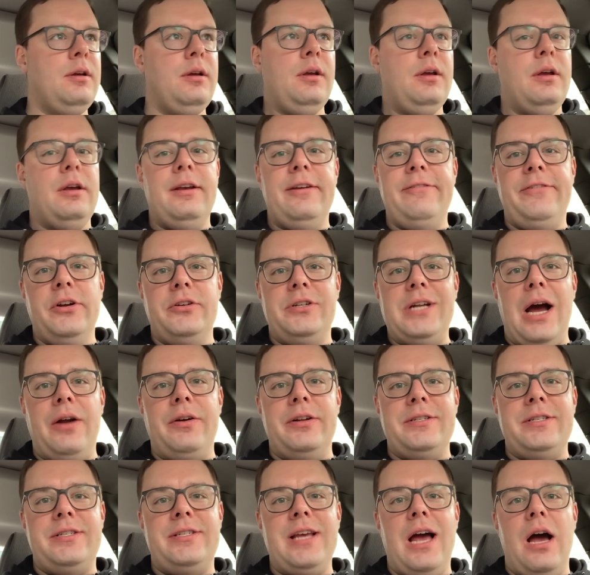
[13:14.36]
If you're down
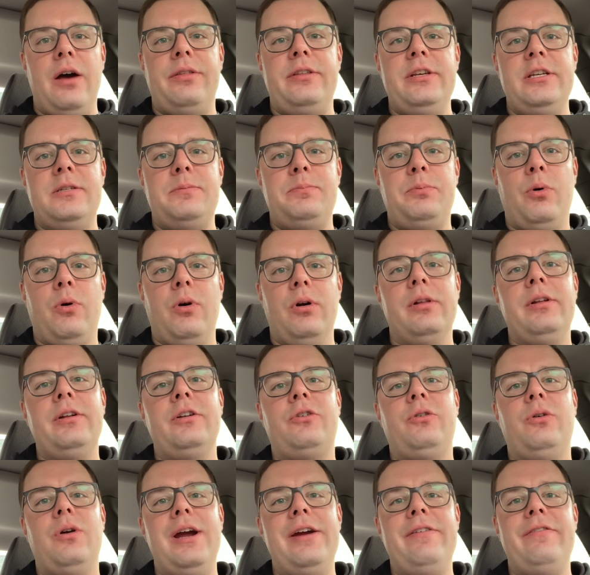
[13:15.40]
in Southeast Portland
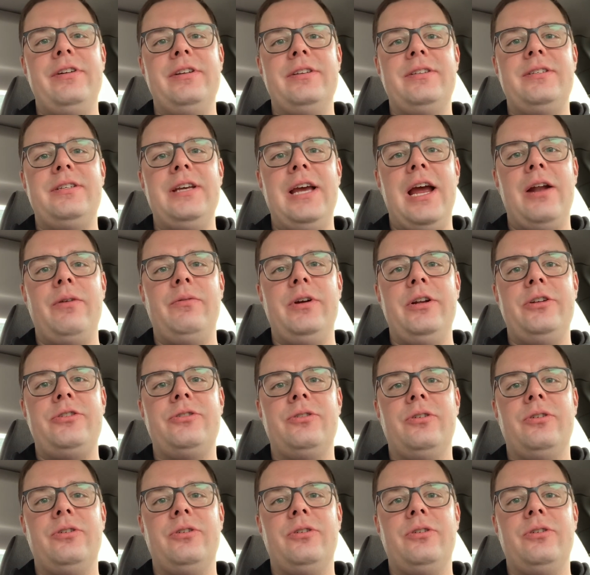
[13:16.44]
craving a sandwich